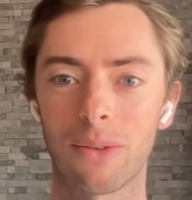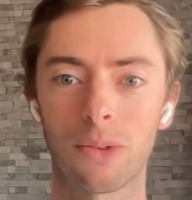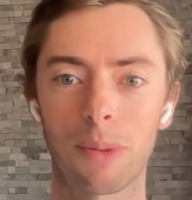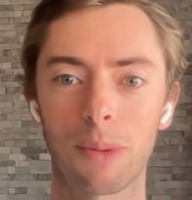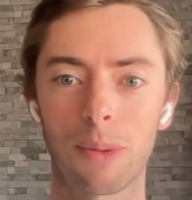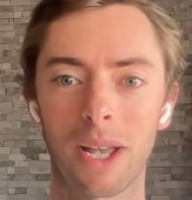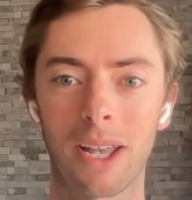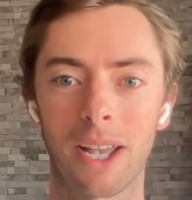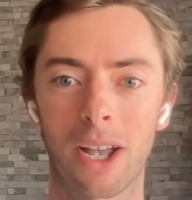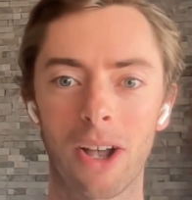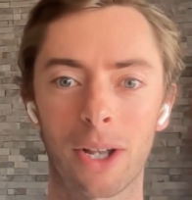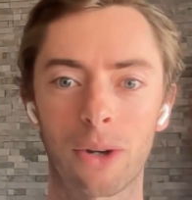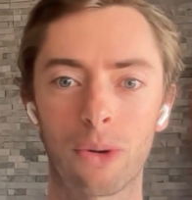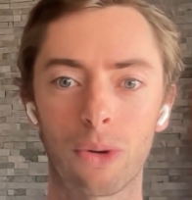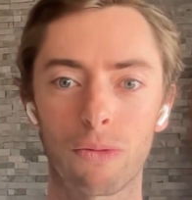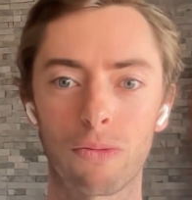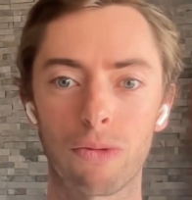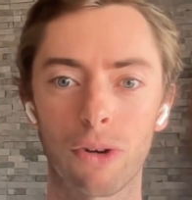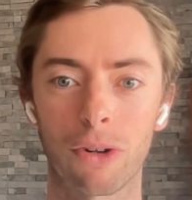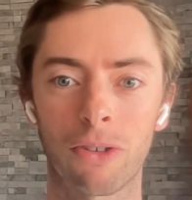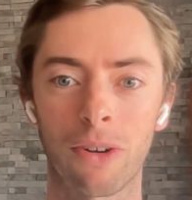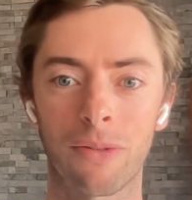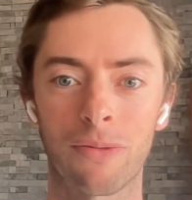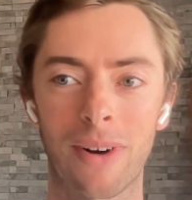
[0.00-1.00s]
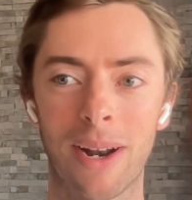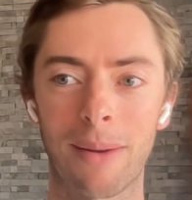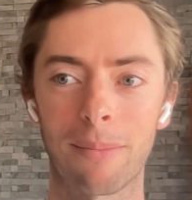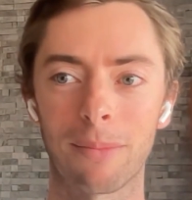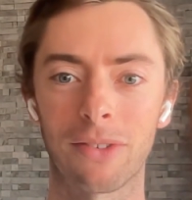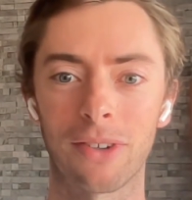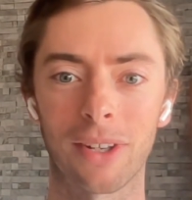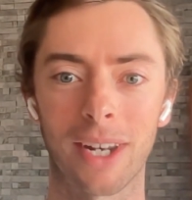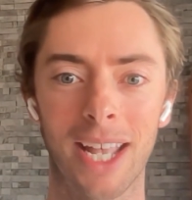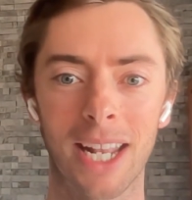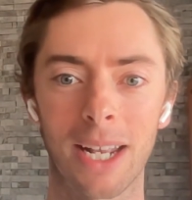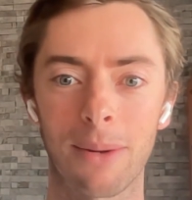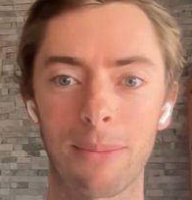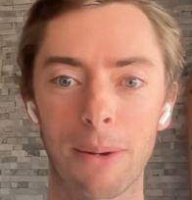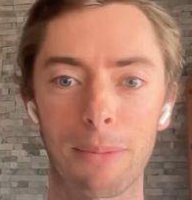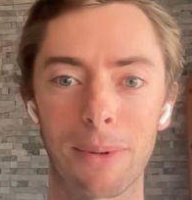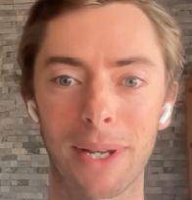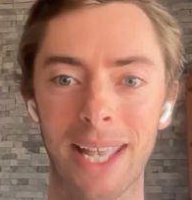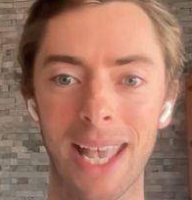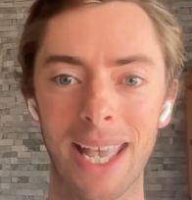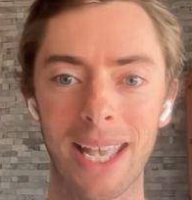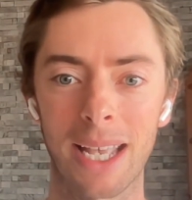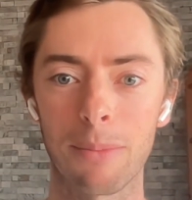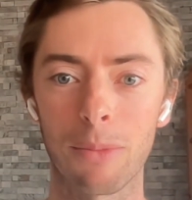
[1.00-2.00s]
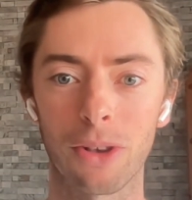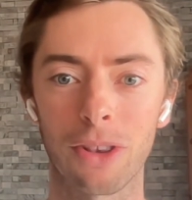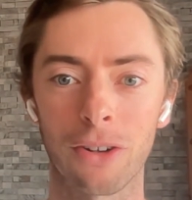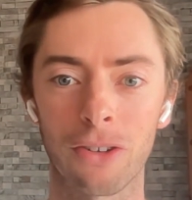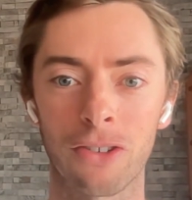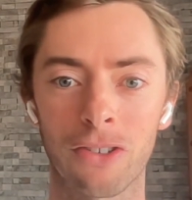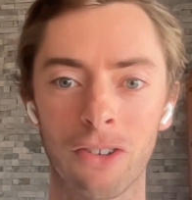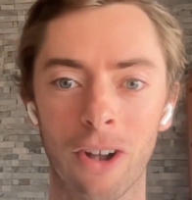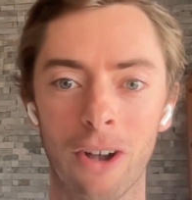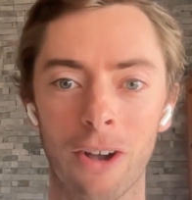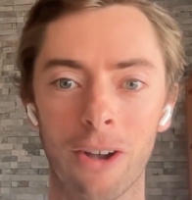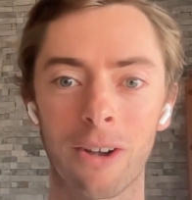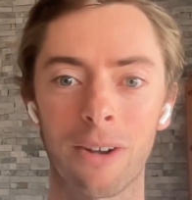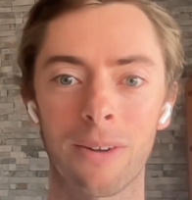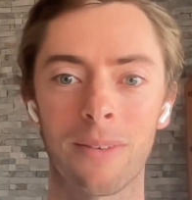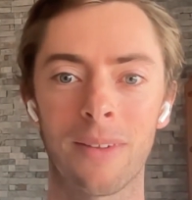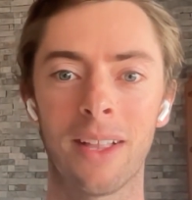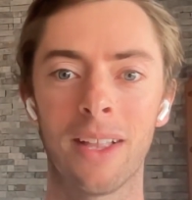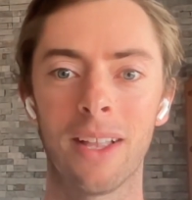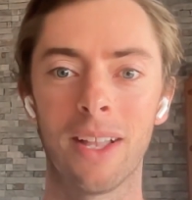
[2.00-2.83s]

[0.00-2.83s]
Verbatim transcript: It's by a guy called Roger Frampton. Anyway, we're getting him on the show.